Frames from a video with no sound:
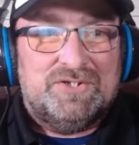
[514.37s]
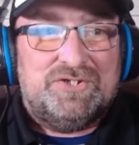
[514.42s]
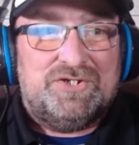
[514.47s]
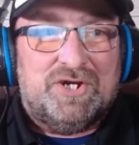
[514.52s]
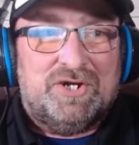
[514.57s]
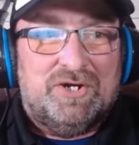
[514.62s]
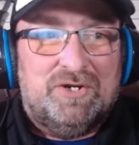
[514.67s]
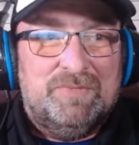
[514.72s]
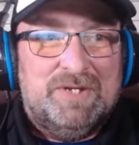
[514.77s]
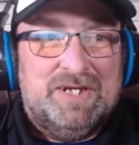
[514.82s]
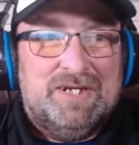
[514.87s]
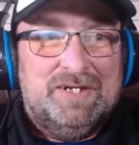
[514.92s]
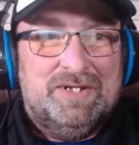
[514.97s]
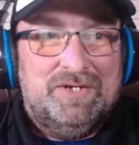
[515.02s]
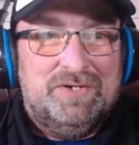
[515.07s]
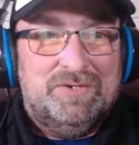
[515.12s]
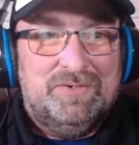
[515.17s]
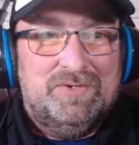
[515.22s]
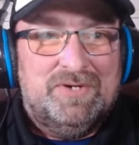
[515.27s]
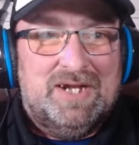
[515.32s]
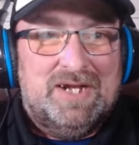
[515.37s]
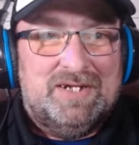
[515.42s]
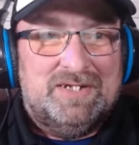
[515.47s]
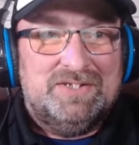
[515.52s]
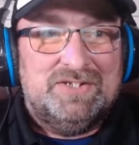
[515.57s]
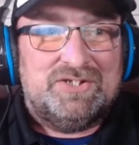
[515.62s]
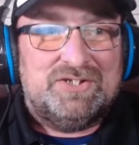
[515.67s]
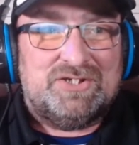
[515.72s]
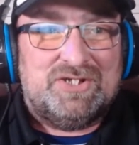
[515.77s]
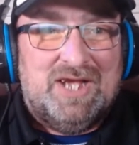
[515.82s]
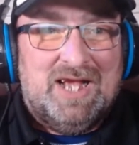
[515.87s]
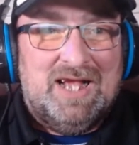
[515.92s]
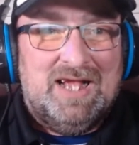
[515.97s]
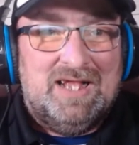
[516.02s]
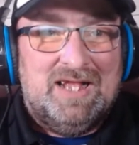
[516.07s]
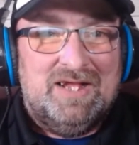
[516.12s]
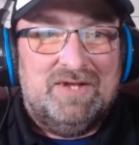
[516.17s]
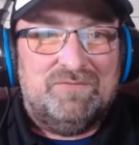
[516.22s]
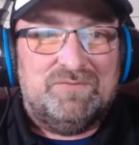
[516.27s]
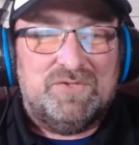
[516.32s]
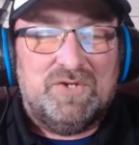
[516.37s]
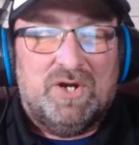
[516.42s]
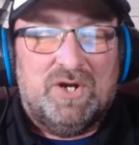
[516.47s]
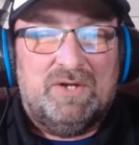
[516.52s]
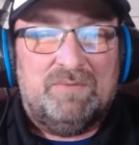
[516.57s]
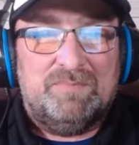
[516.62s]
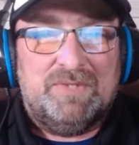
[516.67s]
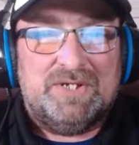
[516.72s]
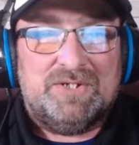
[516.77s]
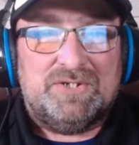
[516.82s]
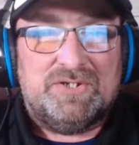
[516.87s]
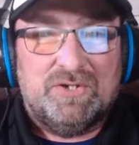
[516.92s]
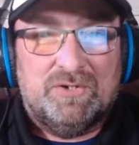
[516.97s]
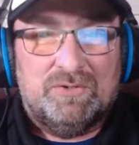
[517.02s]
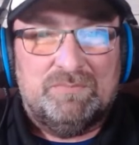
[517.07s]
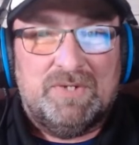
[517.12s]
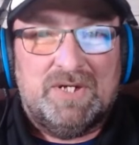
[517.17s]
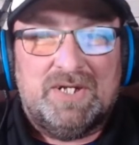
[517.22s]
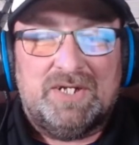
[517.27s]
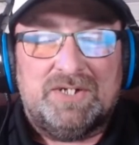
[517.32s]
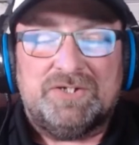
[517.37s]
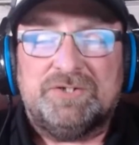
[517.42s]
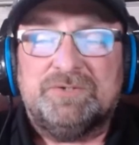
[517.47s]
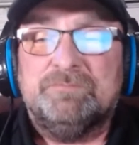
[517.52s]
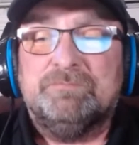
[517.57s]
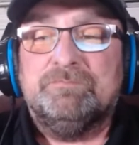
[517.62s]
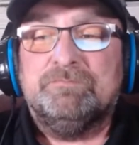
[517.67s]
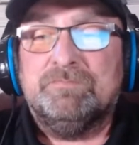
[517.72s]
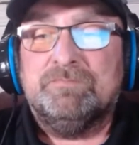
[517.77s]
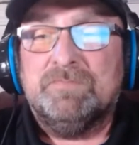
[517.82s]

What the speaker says: Jeremy, you and Scott have taught me so much.